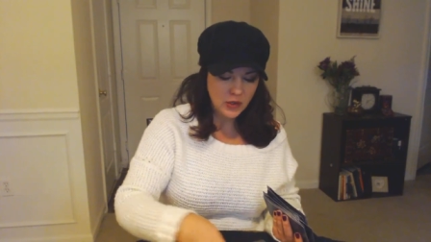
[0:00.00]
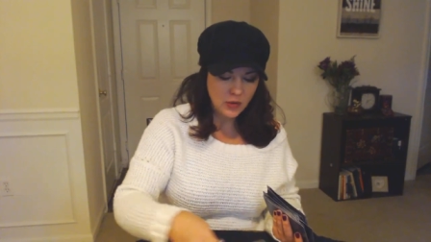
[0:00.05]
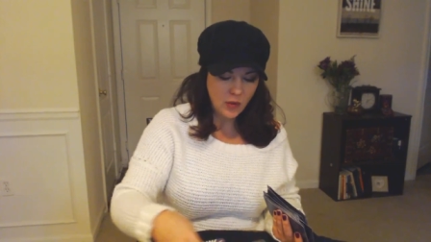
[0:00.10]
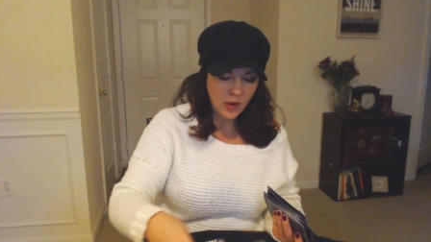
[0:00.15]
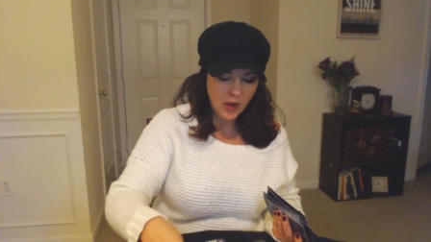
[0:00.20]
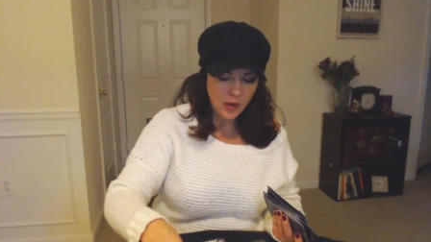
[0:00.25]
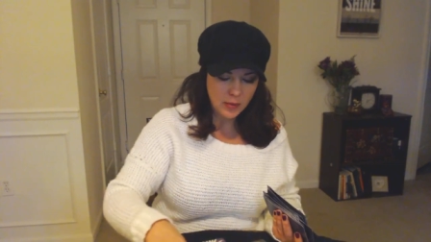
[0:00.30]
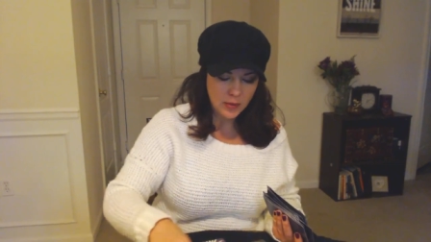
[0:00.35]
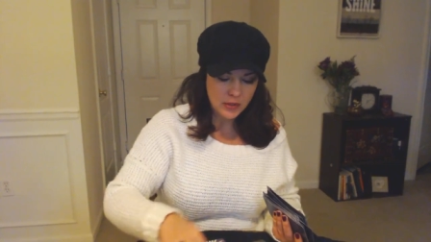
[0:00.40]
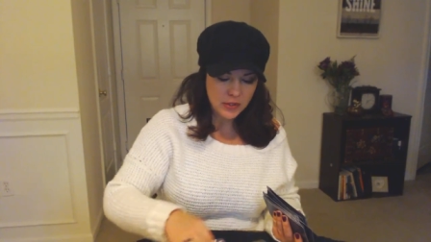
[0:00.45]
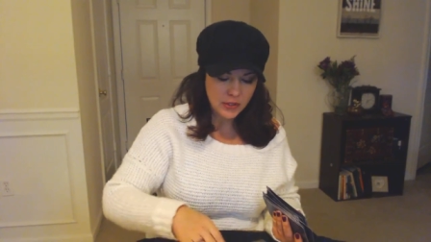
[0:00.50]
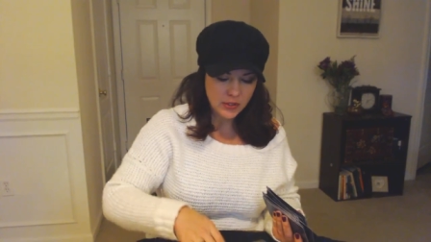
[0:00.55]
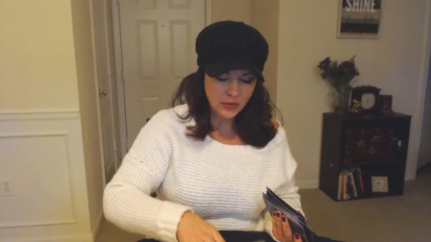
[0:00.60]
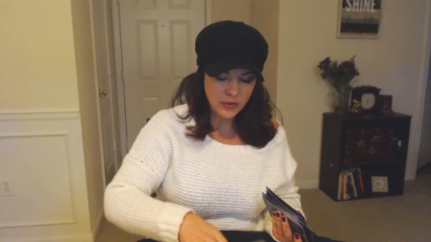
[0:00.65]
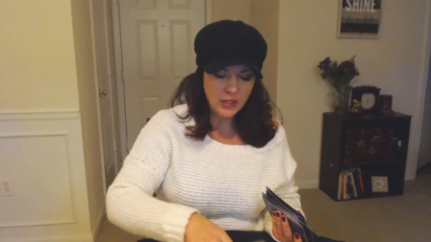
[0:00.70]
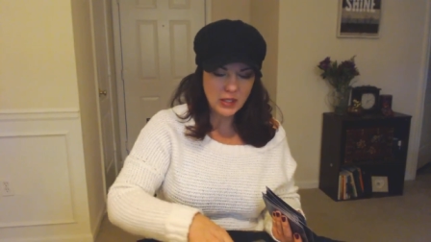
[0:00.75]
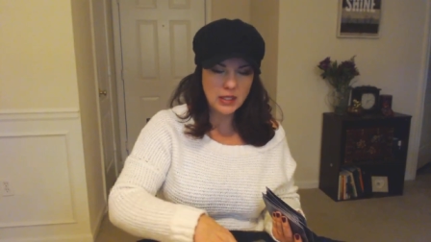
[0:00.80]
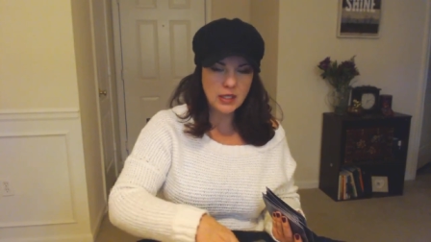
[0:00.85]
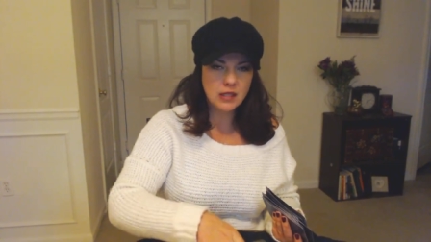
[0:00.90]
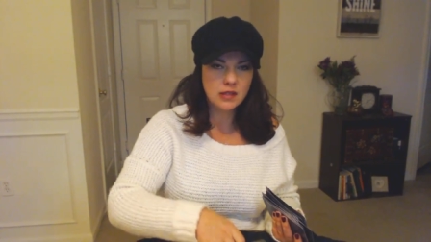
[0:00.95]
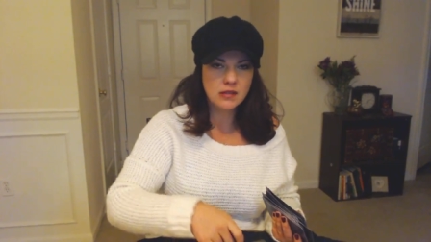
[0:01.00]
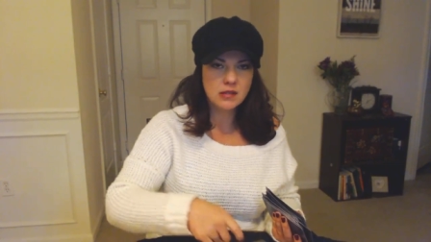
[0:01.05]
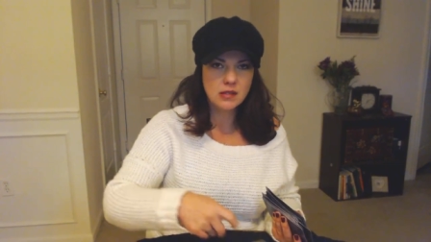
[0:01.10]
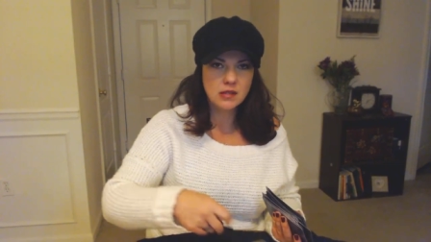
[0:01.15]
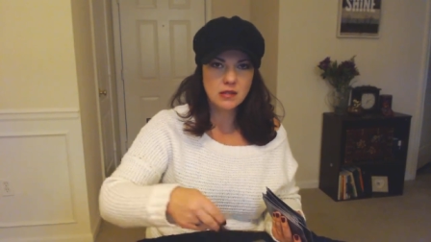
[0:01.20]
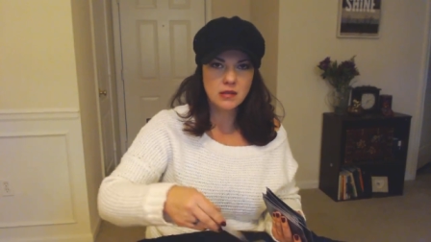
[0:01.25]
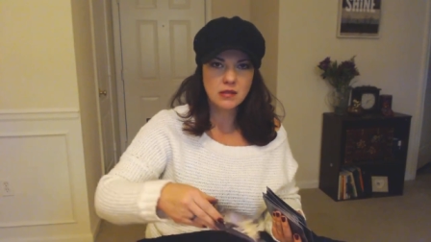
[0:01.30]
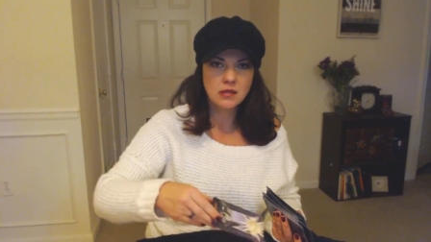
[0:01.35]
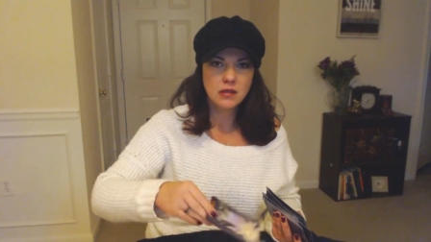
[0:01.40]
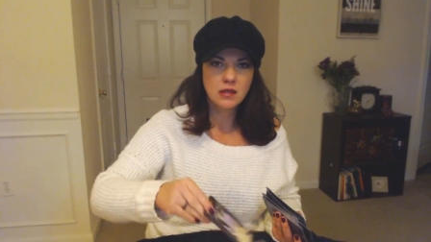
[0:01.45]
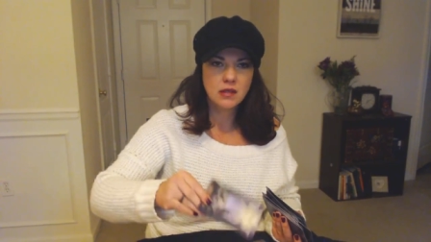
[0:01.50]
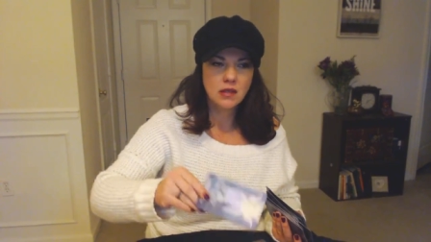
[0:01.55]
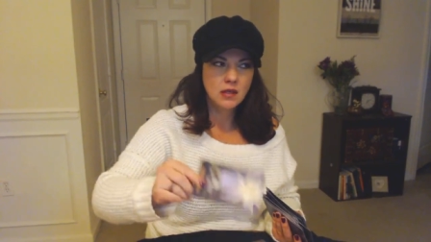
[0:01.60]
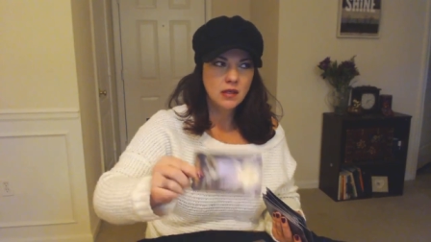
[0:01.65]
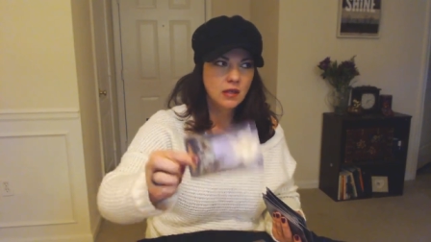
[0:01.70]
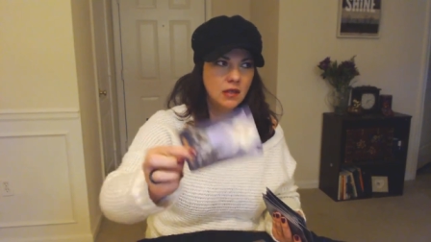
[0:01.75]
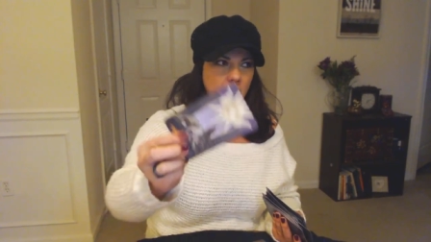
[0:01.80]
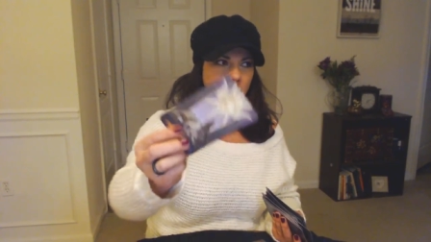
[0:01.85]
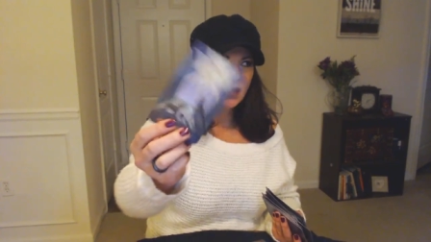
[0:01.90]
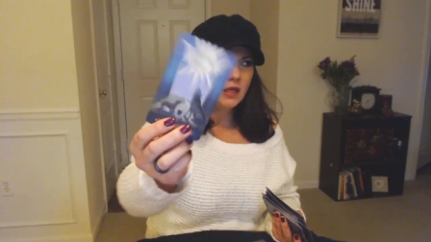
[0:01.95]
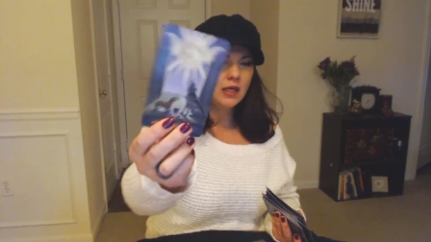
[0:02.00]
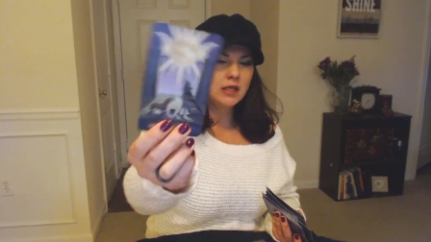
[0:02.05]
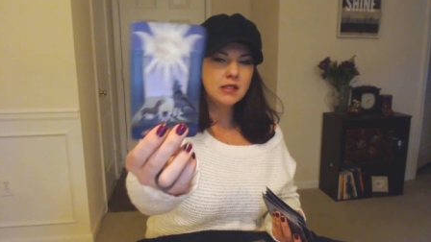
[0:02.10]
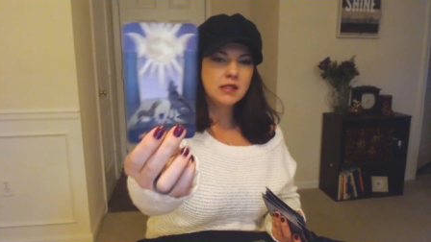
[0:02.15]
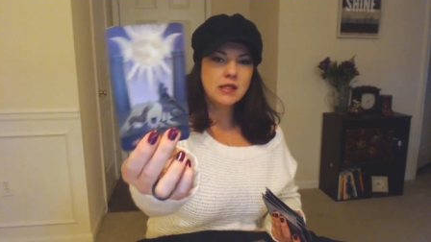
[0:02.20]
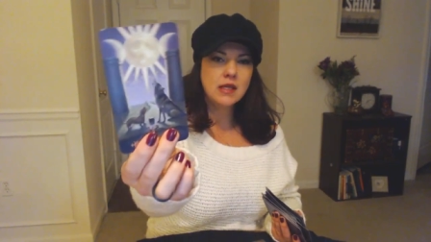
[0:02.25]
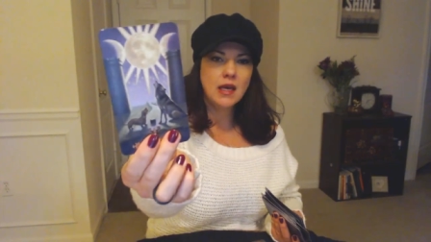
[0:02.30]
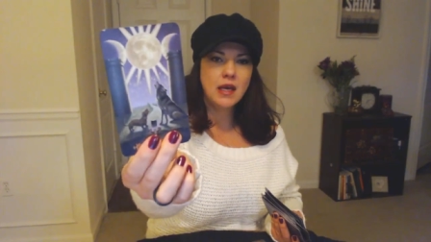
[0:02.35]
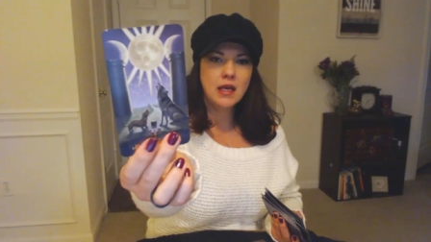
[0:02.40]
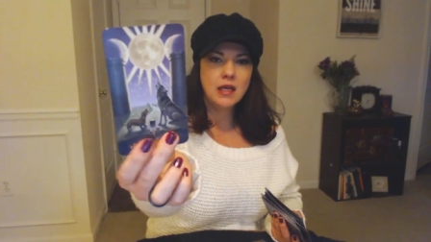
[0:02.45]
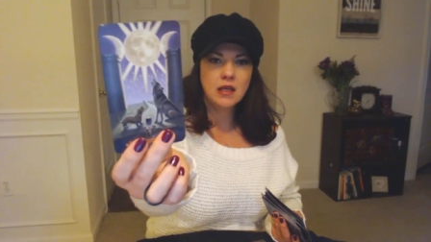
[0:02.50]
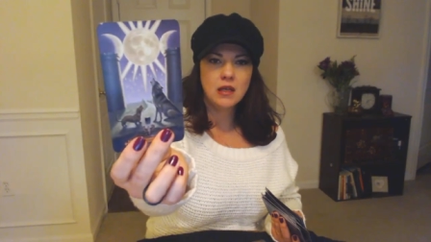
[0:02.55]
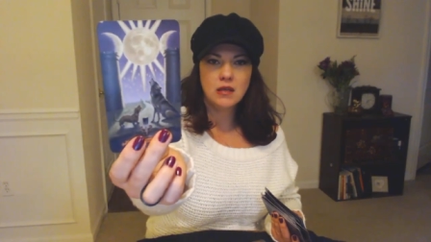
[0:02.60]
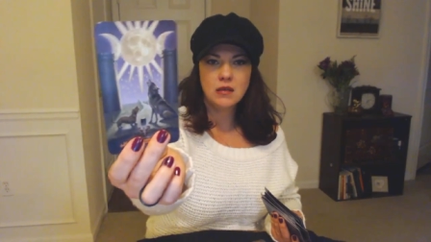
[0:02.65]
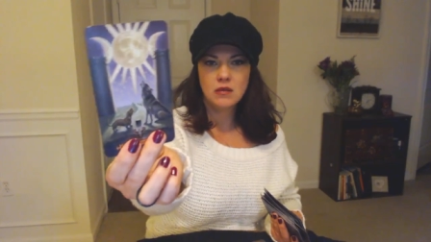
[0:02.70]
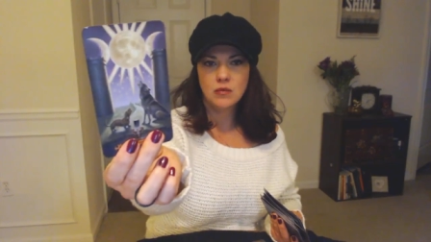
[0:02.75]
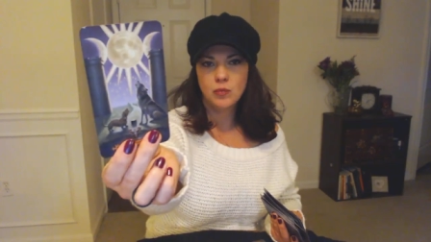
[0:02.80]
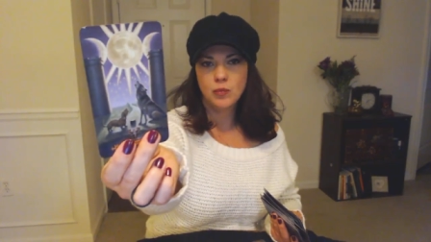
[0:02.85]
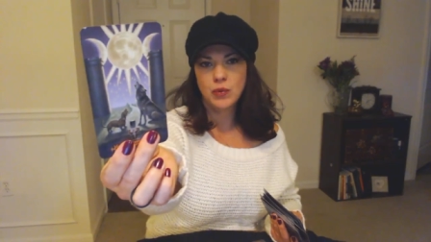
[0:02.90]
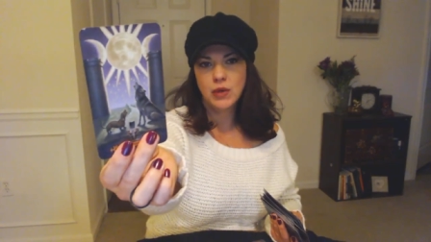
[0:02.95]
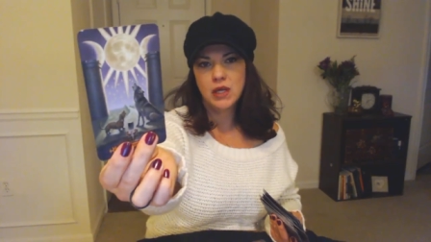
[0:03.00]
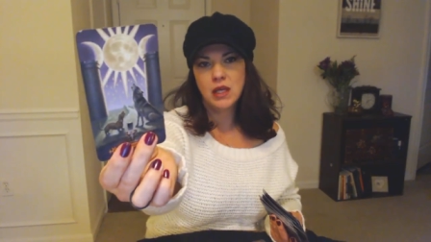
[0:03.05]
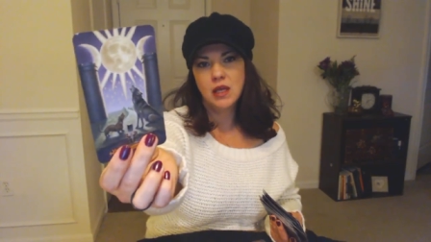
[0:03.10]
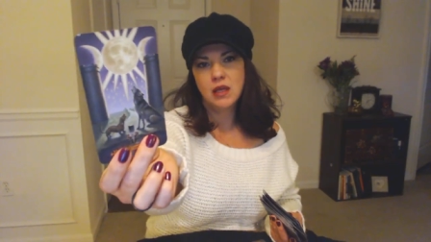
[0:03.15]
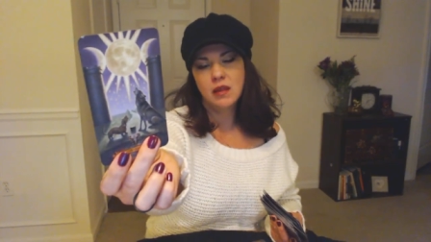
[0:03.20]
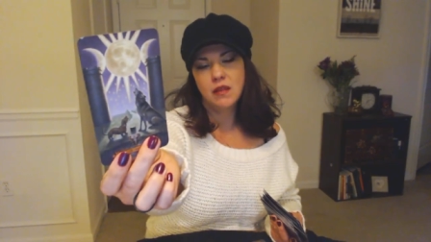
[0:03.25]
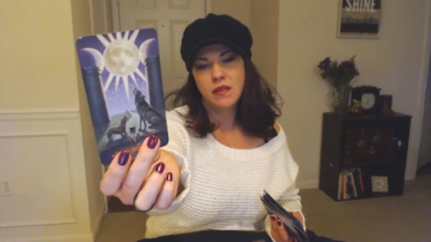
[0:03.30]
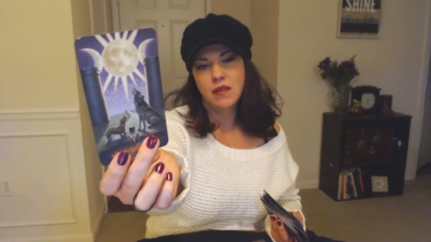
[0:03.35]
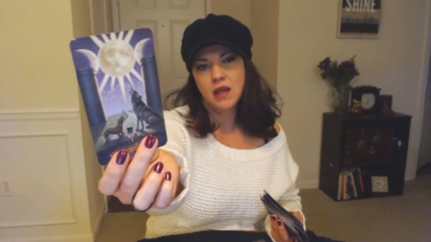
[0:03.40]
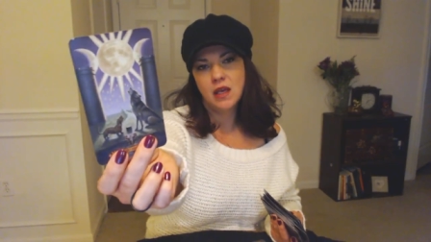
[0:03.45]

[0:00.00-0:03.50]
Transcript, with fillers: new opportunities. It's like bringing